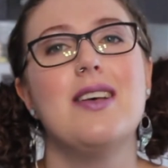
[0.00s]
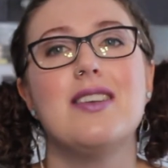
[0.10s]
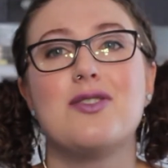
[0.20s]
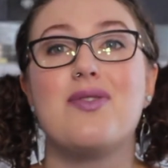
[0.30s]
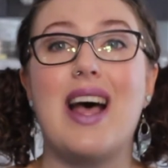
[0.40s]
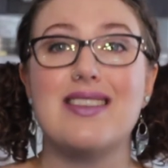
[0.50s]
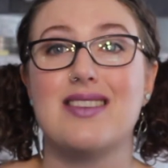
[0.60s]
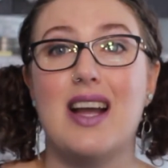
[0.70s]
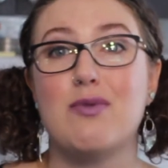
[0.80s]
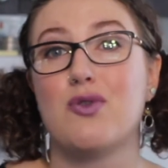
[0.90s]
So that
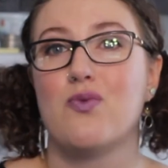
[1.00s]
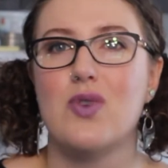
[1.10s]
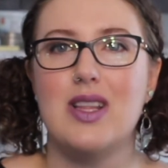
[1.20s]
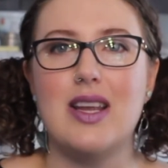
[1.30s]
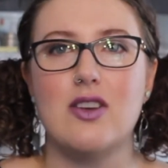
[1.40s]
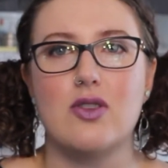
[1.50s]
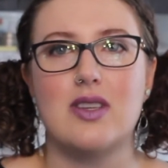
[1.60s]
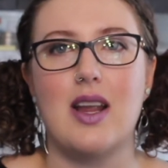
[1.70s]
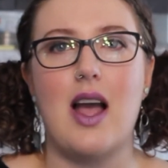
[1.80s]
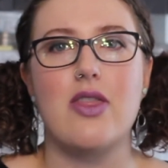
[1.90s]
side was really
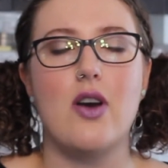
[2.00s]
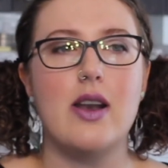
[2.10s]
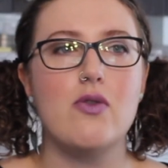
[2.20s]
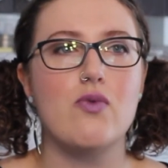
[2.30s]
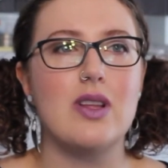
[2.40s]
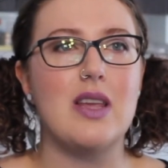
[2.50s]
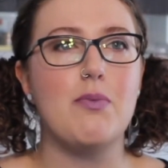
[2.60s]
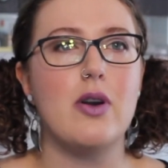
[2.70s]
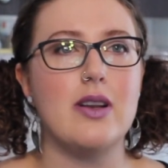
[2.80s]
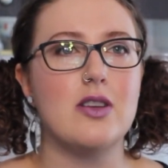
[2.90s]
interesting. I thought it really
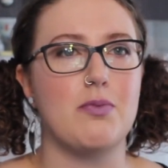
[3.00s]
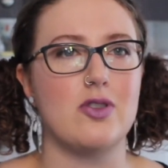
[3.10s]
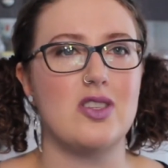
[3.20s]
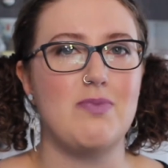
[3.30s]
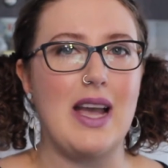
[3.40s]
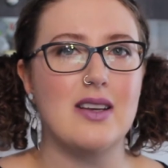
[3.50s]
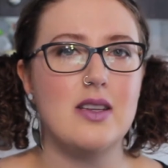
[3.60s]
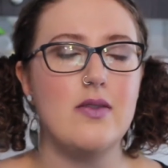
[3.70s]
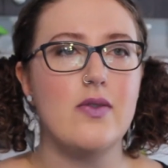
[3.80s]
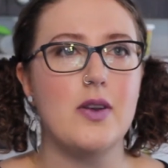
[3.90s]
put into
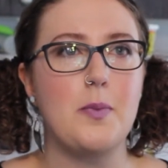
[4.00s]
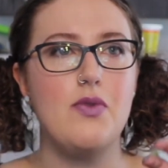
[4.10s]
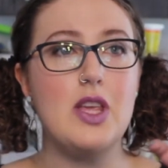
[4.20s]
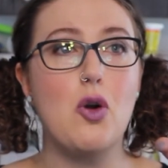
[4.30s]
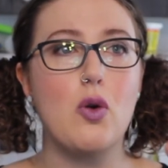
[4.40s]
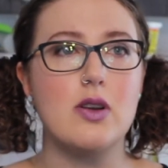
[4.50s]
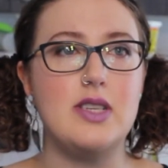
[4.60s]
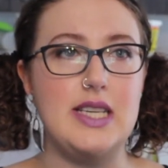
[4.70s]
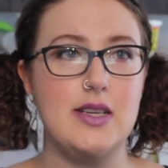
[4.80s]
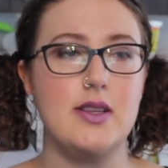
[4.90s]
perspective the
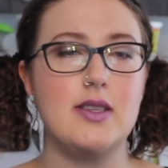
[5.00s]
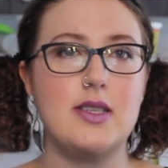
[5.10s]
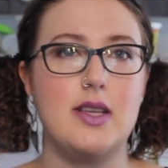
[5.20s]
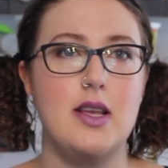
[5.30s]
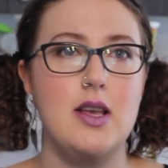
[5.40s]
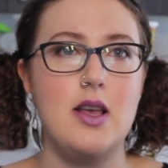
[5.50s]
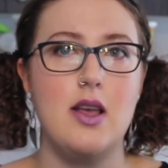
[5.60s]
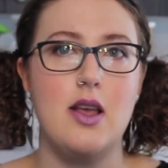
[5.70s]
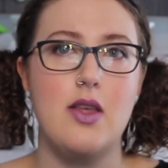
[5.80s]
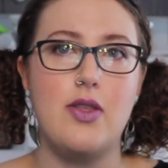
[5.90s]
ordeals
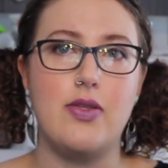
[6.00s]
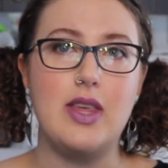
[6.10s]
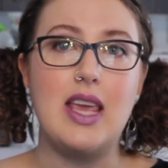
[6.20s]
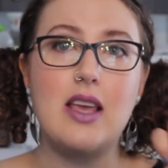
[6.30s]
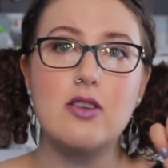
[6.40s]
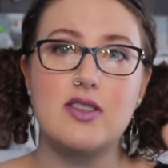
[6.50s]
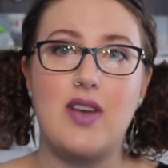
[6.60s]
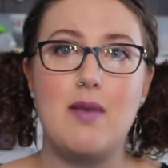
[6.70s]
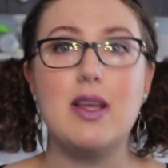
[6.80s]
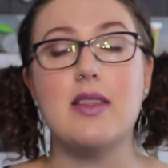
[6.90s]
that the Ingalls
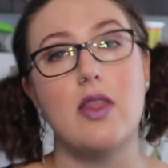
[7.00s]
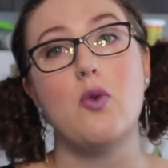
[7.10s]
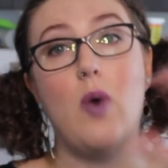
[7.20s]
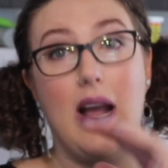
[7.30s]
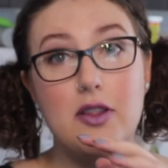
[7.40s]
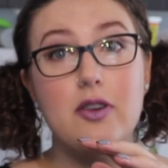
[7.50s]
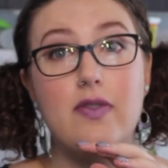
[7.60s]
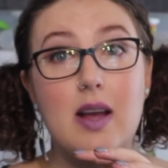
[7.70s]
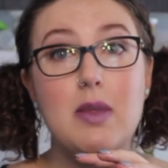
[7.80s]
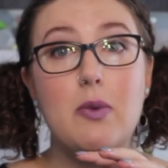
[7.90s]
family and then the Wilder
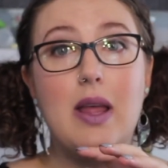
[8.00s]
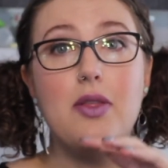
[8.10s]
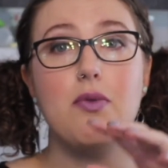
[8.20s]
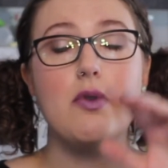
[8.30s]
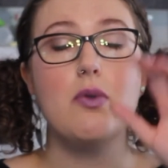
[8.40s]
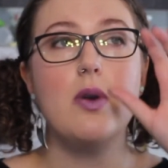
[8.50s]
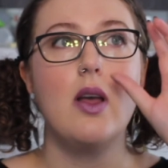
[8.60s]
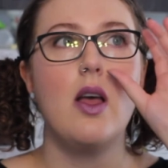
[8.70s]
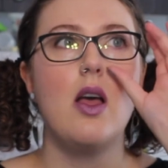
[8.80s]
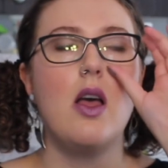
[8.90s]
family went through.
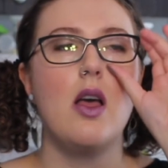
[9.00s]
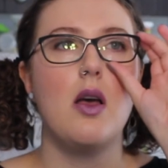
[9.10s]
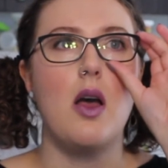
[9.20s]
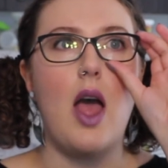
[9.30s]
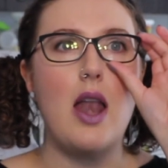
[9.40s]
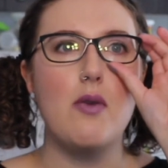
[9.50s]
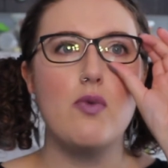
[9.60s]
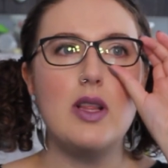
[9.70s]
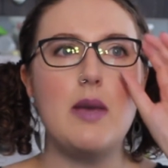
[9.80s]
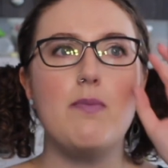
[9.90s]
And
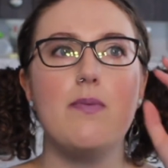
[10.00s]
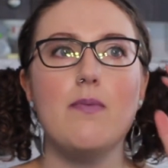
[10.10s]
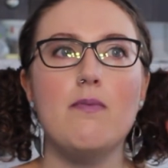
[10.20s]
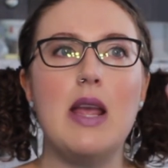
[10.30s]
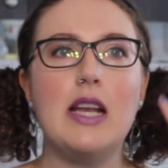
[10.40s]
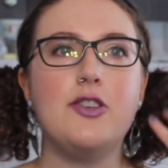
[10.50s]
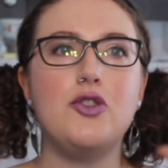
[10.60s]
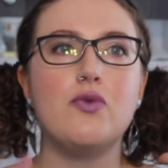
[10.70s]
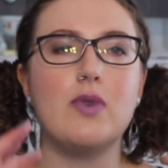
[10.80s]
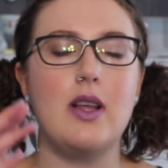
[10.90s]
it really made
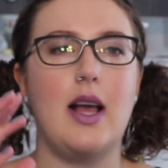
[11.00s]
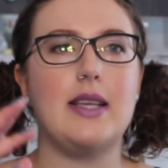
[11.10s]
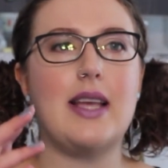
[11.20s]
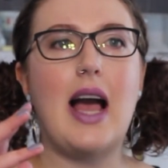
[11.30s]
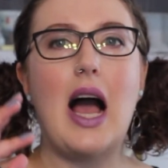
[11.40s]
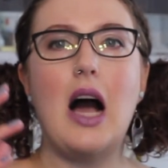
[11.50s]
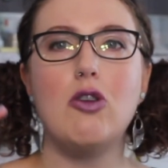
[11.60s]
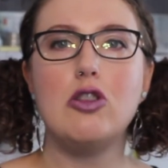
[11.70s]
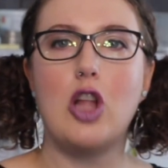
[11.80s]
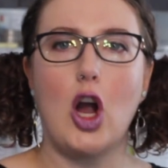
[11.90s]
you realize
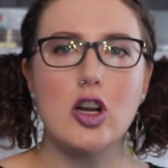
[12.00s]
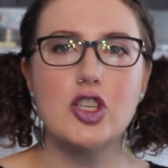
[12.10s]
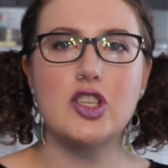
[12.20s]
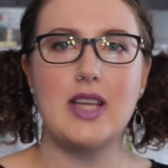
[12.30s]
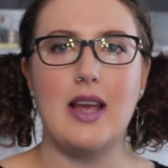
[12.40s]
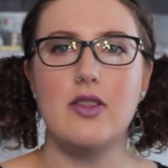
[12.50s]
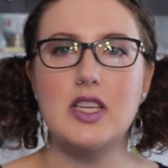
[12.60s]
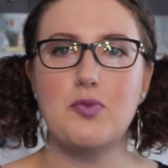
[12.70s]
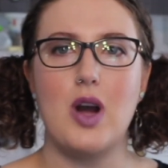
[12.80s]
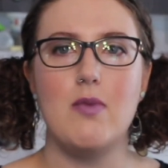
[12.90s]
how large scale
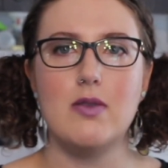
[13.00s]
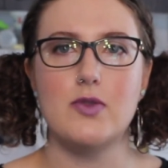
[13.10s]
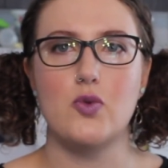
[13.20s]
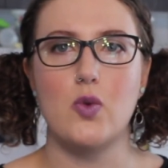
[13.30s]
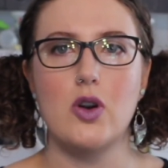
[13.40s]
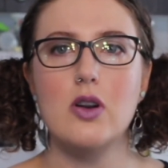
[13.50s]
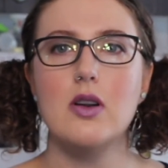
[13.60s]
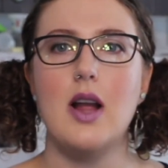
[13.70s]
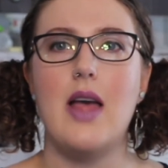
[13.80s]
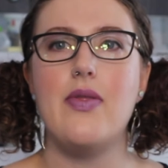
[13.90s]
these problems
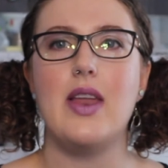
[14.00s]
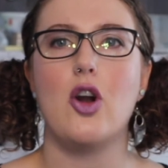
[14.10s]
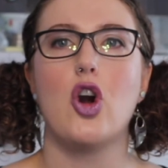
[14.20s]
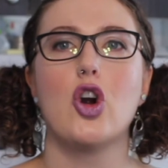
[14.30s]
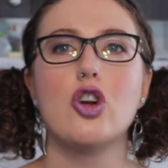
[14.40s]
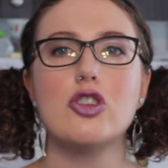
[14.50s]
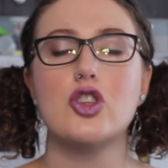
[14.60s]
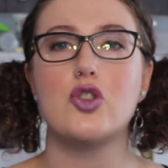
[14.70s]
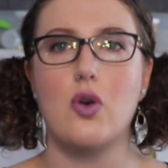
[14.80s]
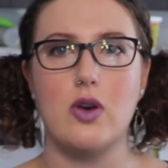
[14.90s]
were, and that her
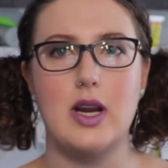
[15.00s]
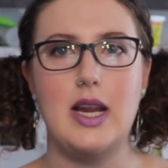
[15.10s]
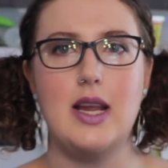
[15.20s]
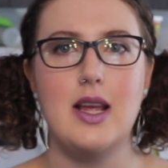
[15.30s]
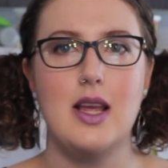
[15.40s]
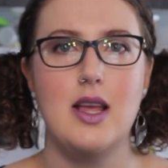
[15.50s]
story